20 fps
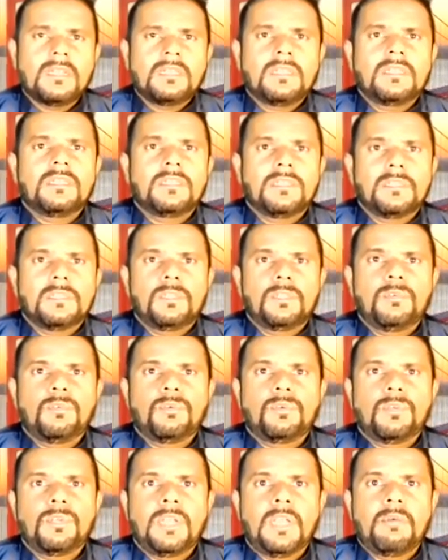you
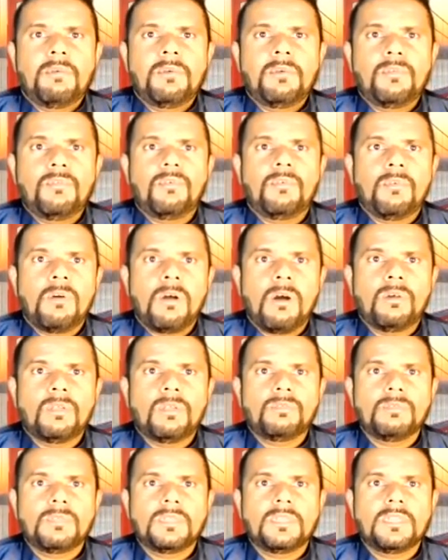never do from
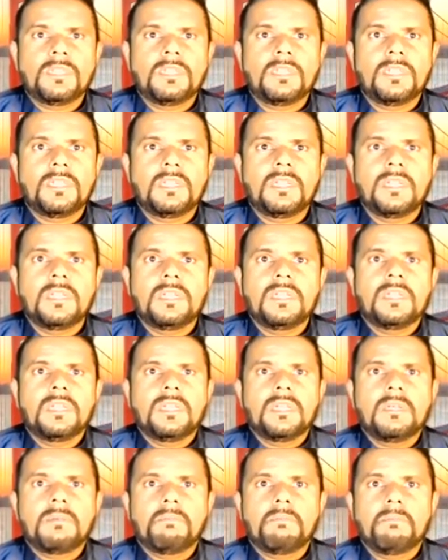housework,
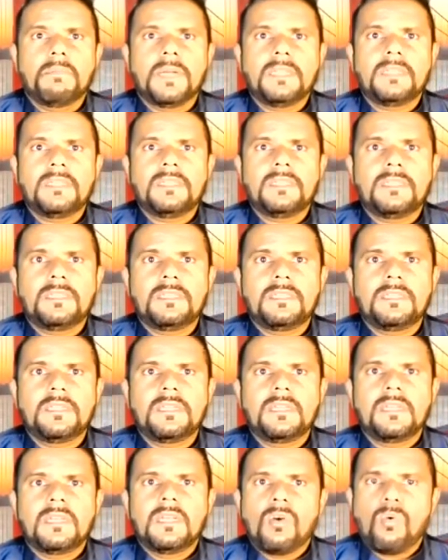but
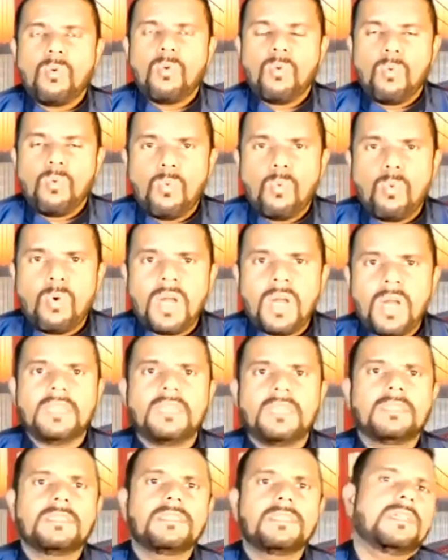what
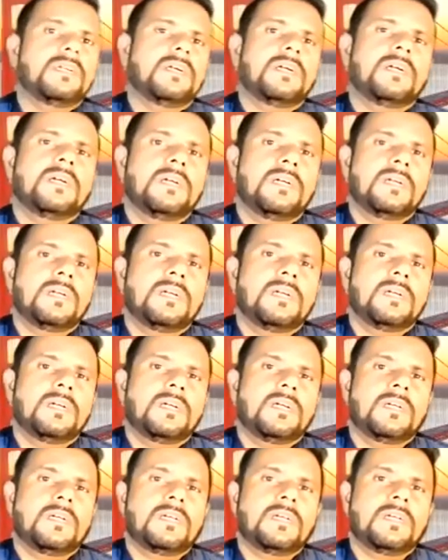
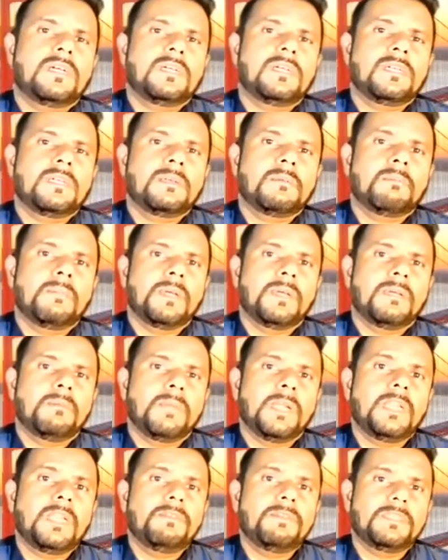
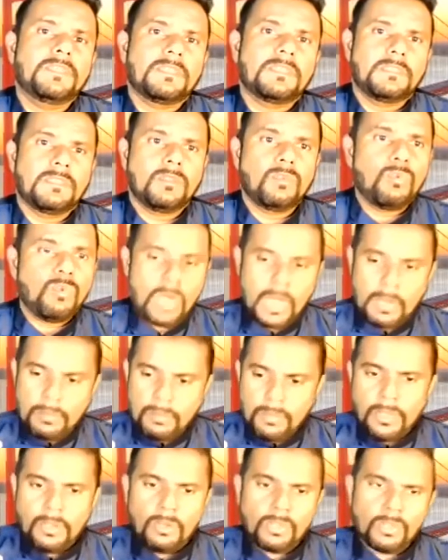benefits? And oh, I'm
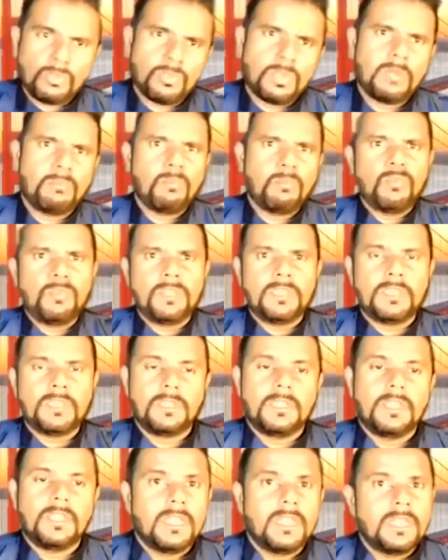doing housework, I'm moving.
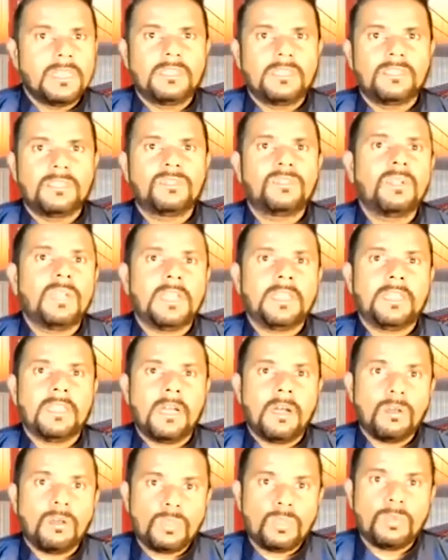It's not like the
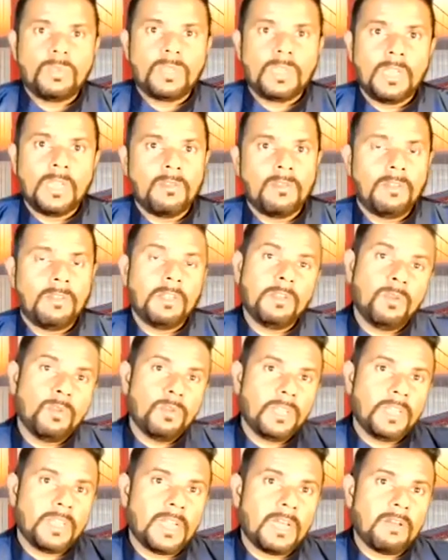housework we do
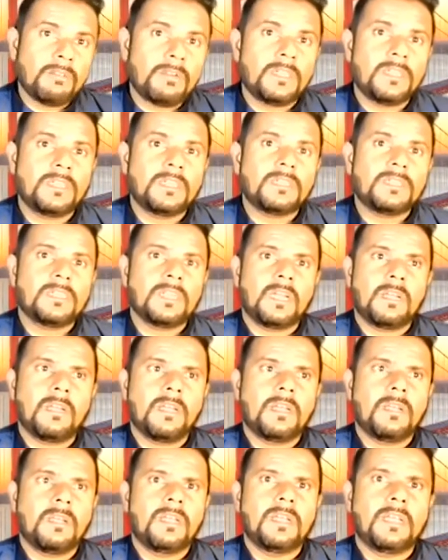in
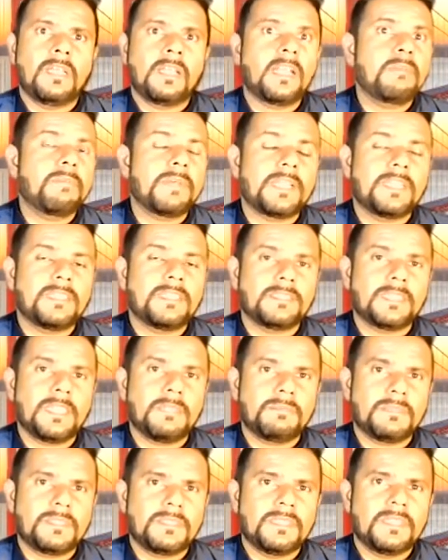our grandparents
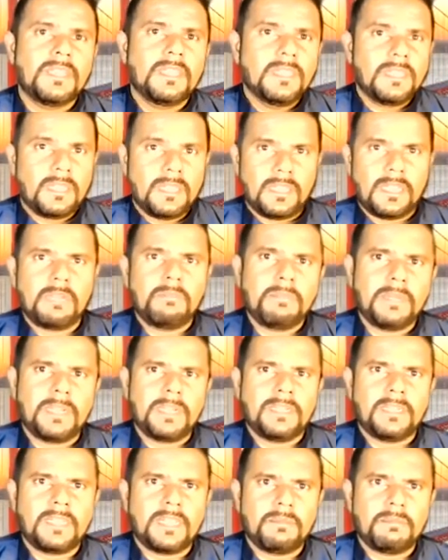times.
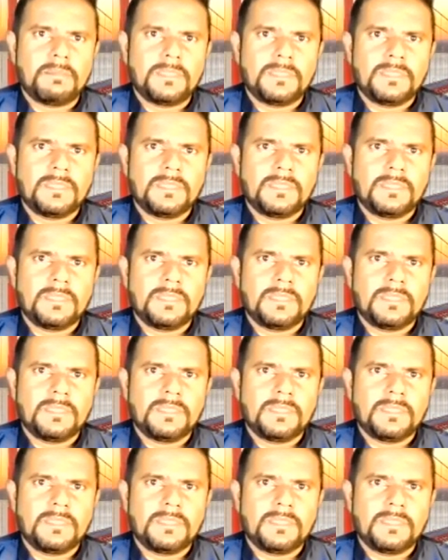Grandparent times,